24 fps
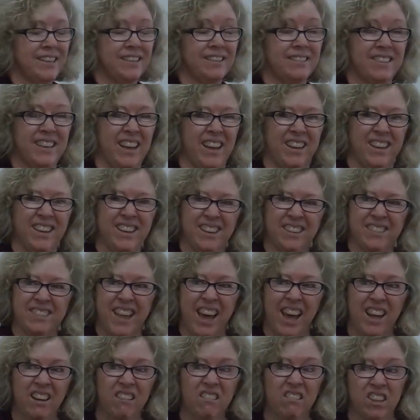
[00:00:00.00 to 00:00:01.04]
said, "Is
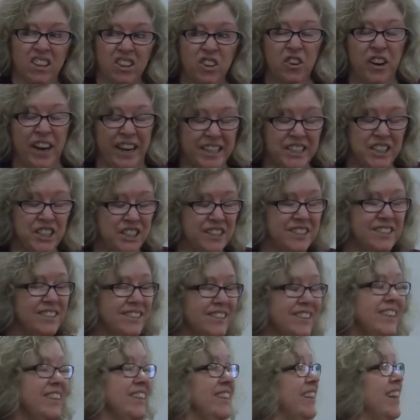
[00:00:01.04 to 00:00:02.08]
that alliteration?"
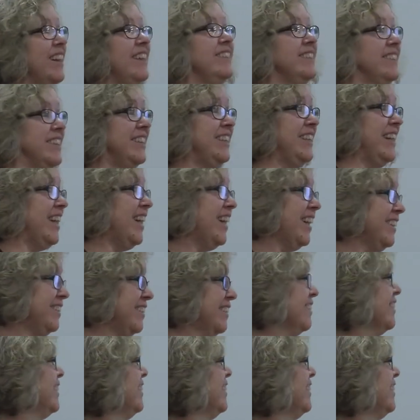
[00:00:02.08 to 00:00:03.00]
I said, "Yes."